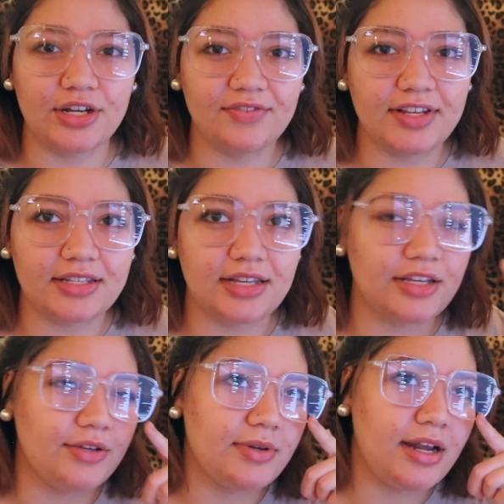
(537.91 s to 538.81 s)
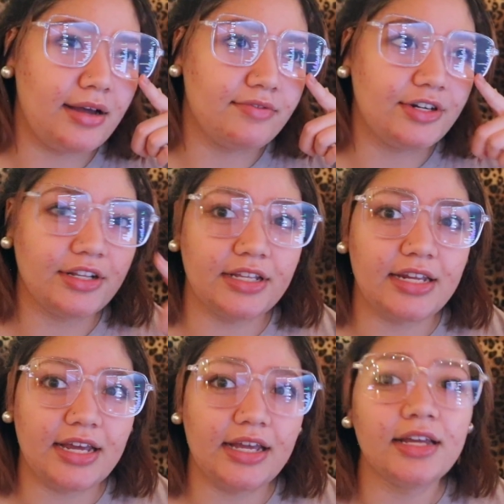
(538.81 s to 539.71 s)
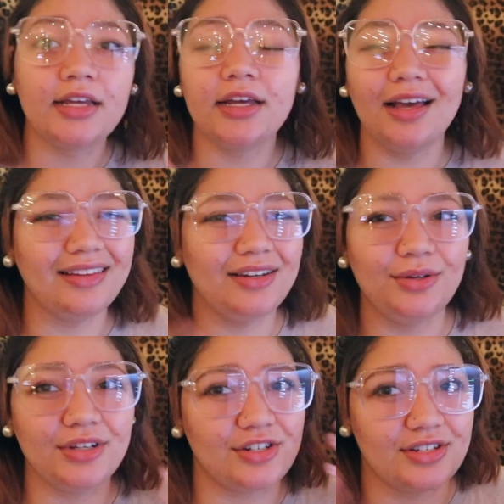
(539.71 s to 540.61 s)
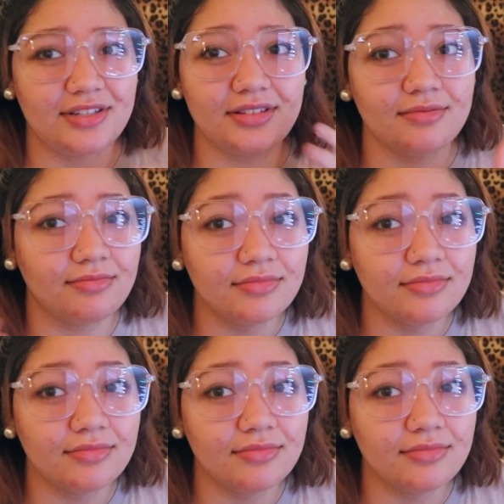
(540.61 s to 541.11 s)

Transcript: servings that you would have during the day, and then you can just